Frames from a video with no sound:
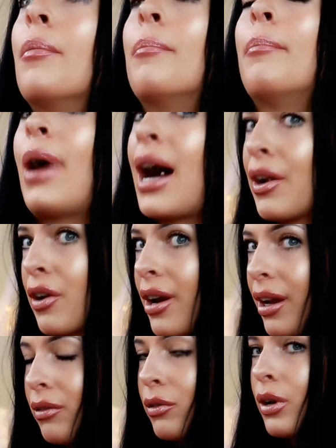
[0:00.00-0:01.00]

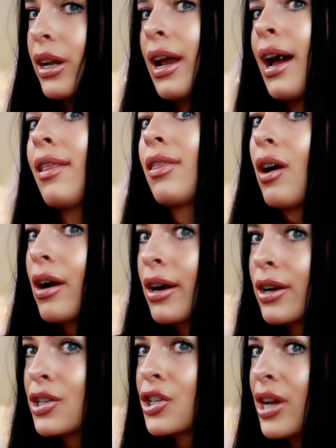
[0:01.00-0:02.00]
moderate, okay? Not
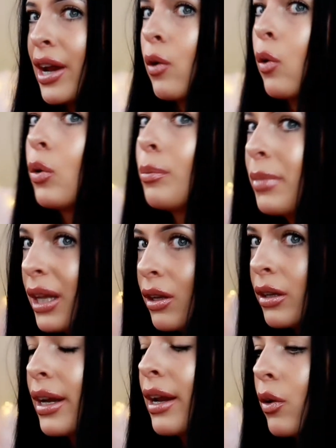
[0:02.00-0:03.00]
large, not a whole
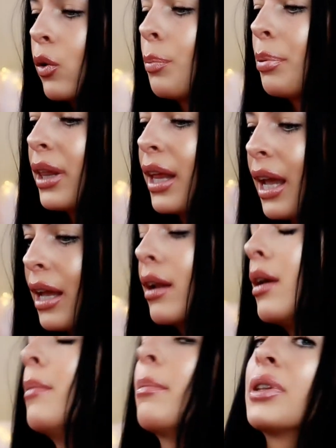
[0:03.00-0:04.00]
meal, not a whole
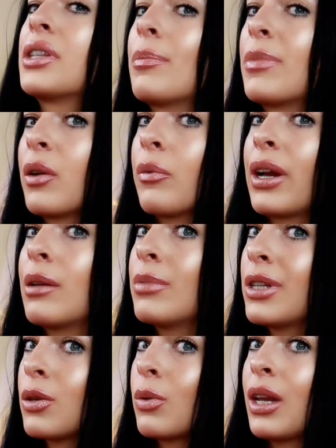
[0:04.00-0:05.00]
plate, but something right in
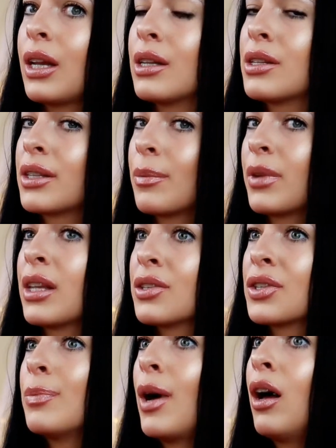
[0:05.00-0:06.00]
between, something
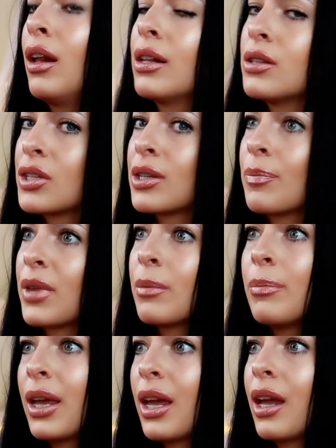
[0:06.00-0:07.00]
small and
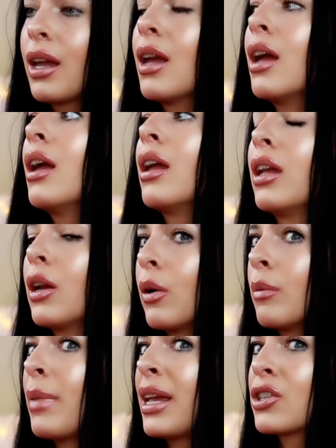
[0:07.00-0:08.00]
something big, you
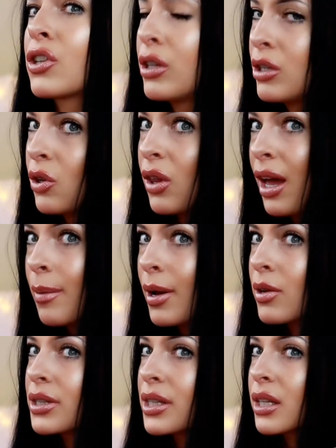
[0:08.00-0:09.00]
know, and make sure you do that
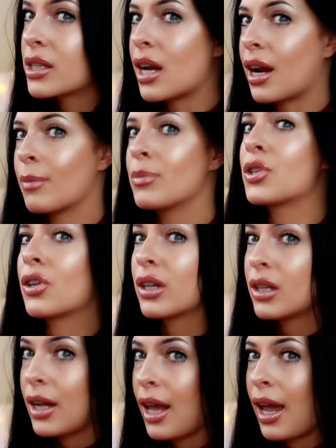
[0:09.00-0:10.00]
about 6 times
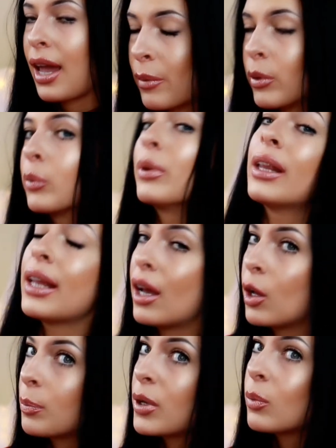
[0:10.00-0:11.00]
during the day. That will really
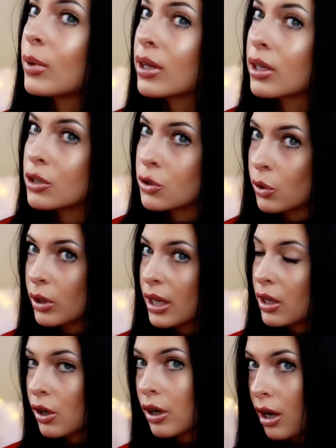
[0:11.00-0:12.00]
help you with
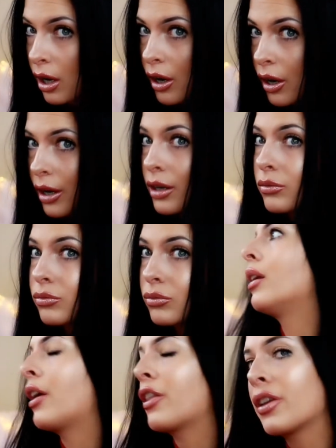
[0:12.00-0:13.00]
controlling your hunger.
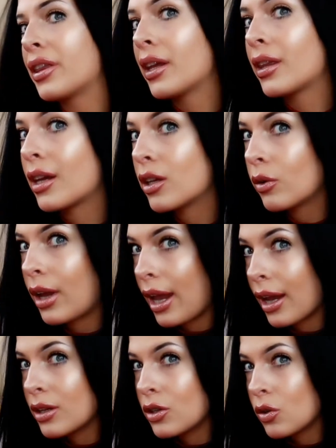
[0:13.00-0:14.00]
Another thing that you
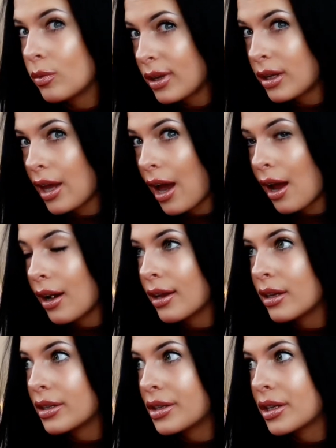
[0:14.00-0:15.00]
can do with that
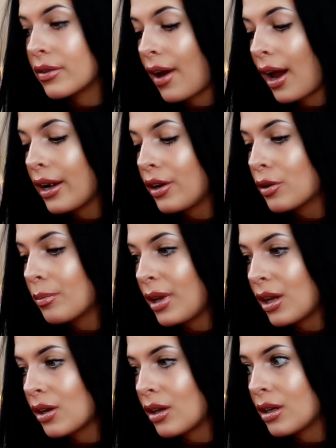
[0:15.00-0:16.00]
is divide your
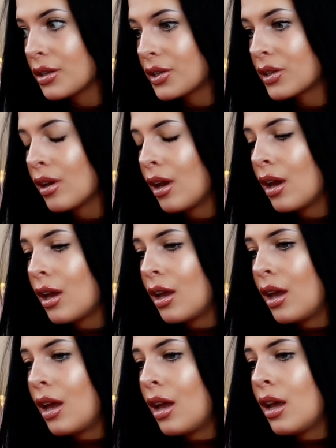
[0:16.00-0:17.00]
meals
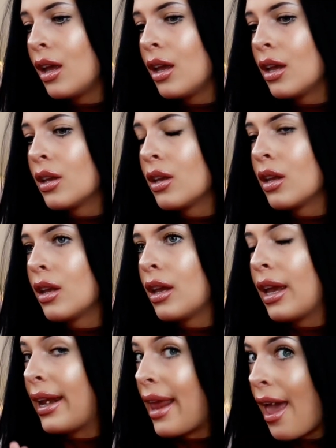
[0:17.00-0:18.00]

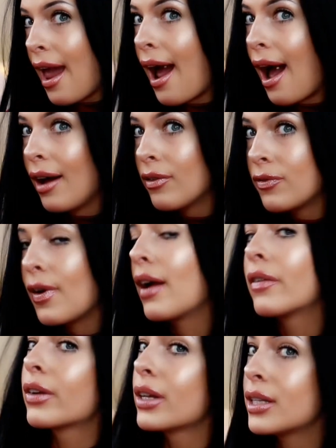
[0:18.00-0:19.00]
in half
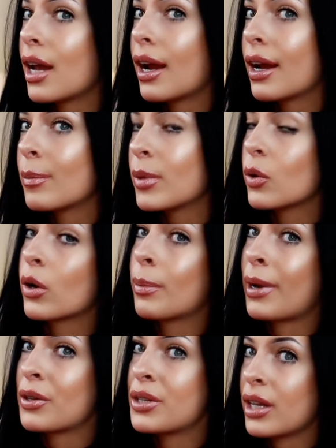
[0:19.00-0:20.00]
every time you're
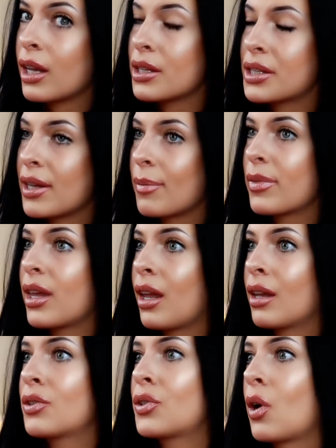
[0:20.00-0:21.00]
about to eat
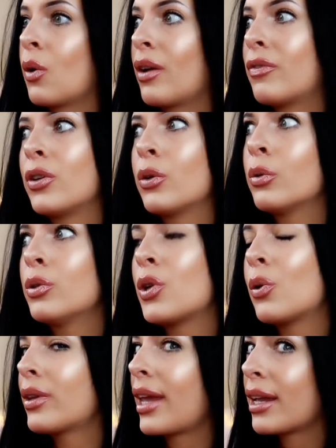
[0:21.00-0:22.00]
something. So if you
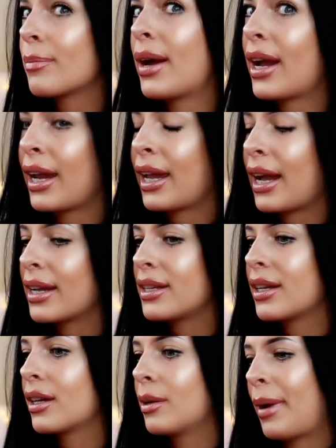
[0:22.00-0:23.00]
don't like my
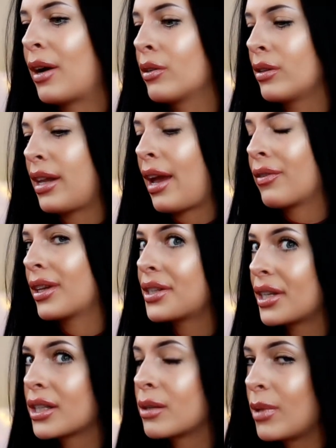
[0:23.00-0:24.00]
idea about having
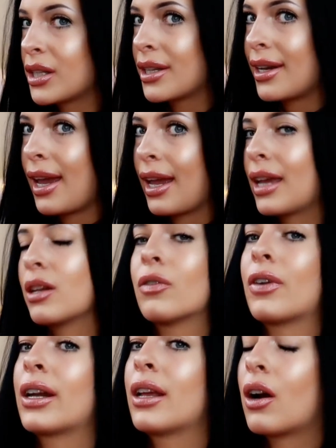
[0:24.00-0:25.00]
6 meals a day and you
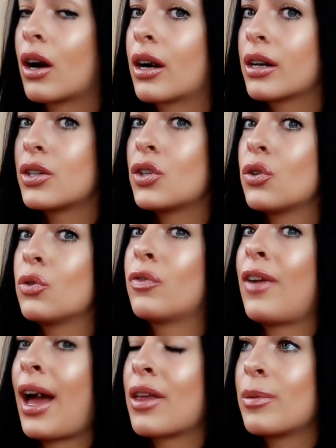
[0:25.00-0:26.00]
find it hard to
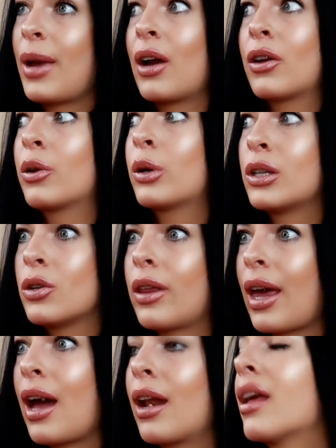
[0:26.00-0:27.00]
fathom how you can do
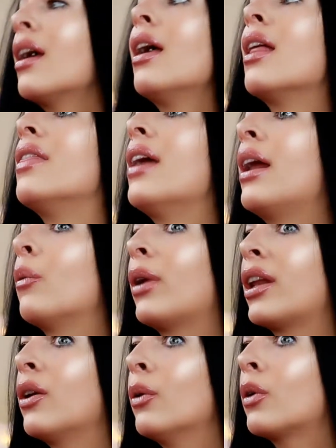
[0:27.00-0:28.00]
that, then
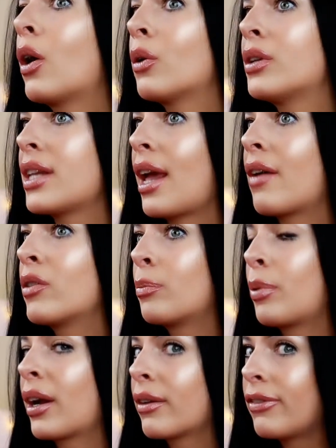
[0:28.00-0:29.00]
when you go to have a
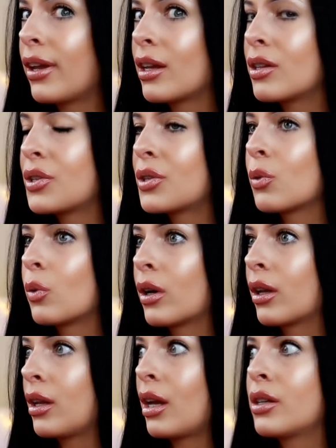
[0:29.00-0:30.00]
breakfast
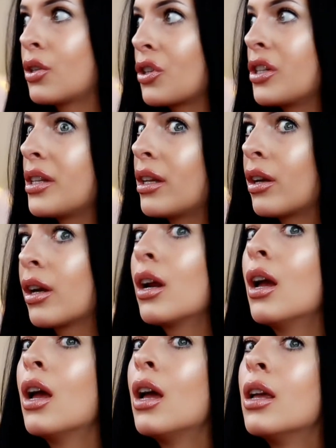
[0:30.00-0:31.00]
or a lunch or a
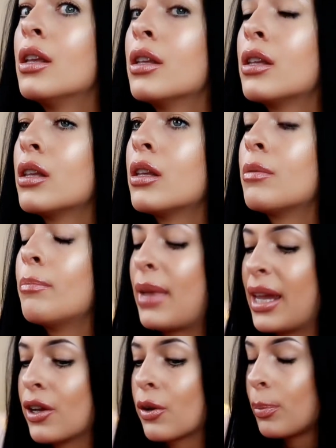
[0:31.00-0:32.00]
dinner,
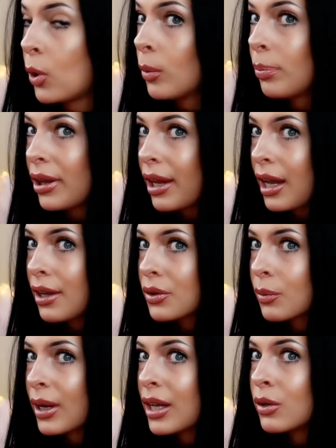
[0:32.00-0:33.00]
make your whole
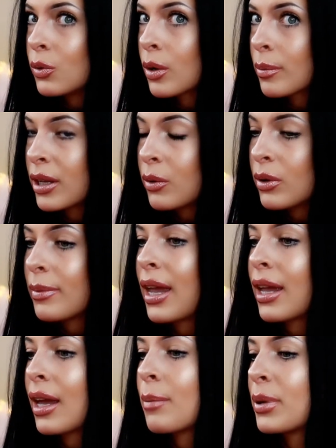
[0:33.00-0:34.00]
plate the way you normally would
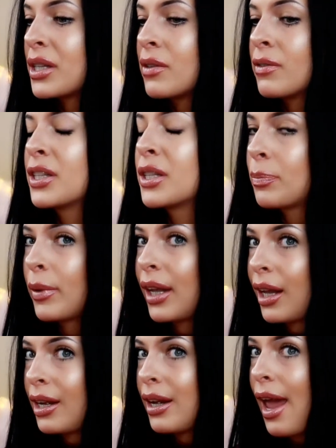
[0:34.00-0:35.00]
make it, but to
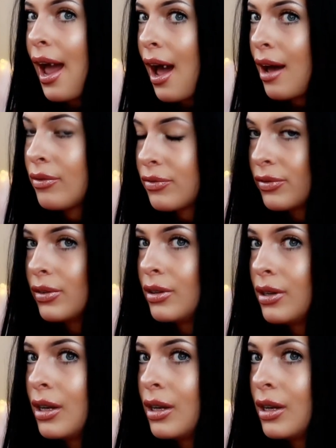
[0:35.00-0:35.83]
split it in half.